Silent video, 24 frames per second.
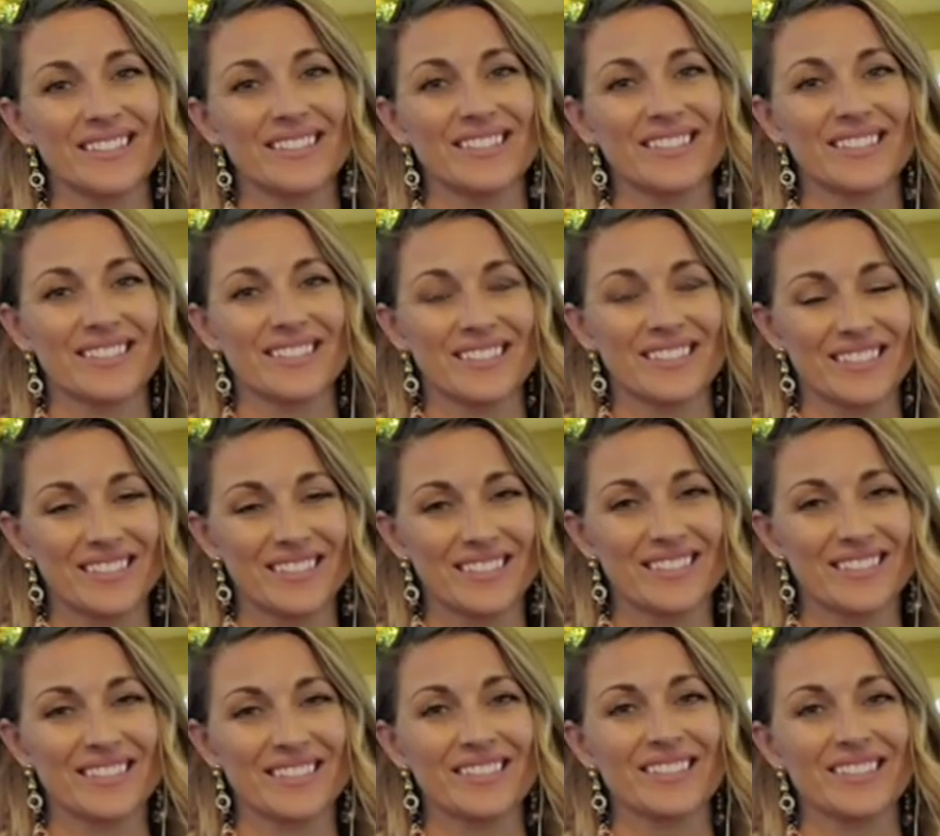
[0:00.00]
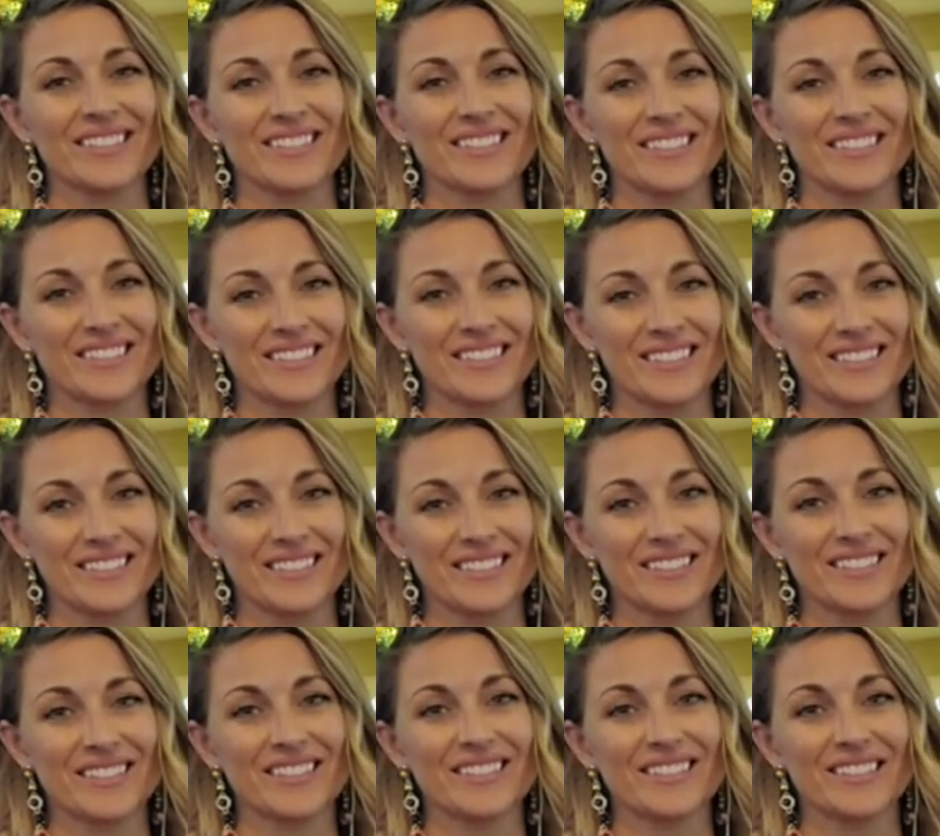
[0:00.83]

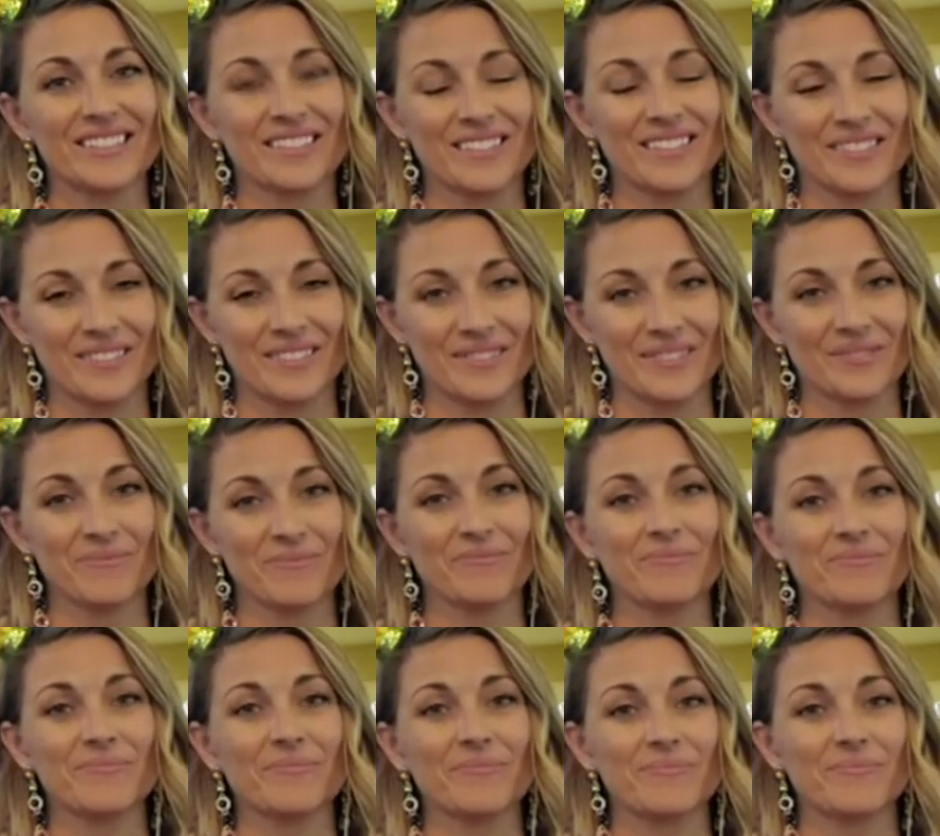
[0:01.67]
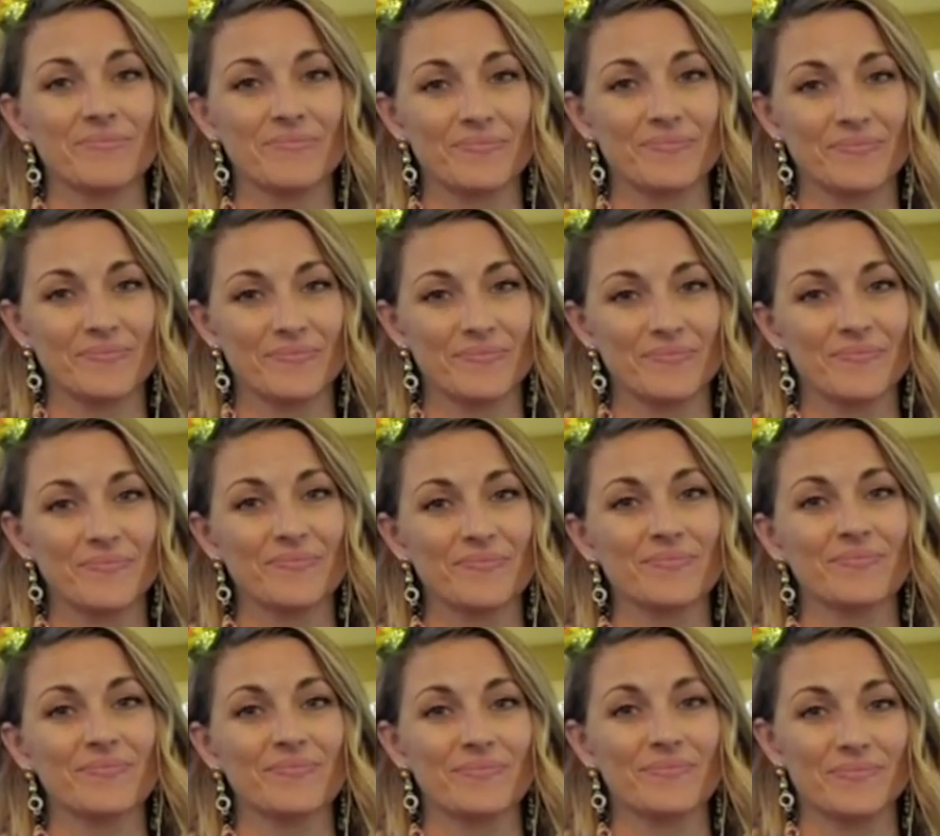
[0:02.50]

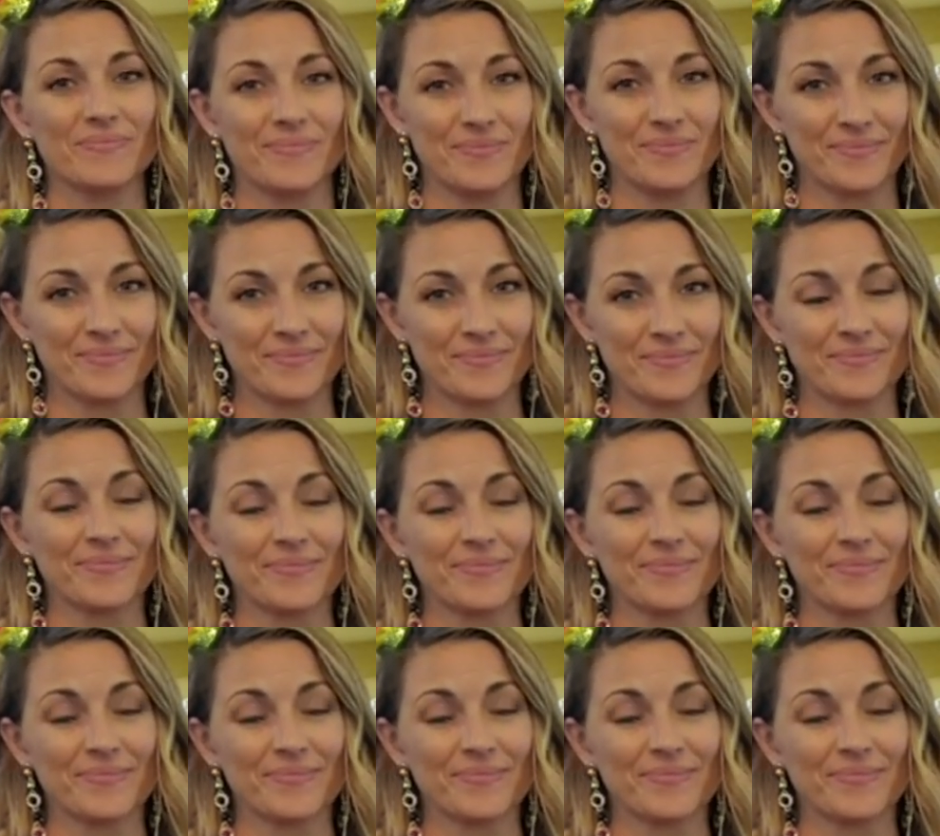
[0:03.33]
No words are spoken by the person on screen.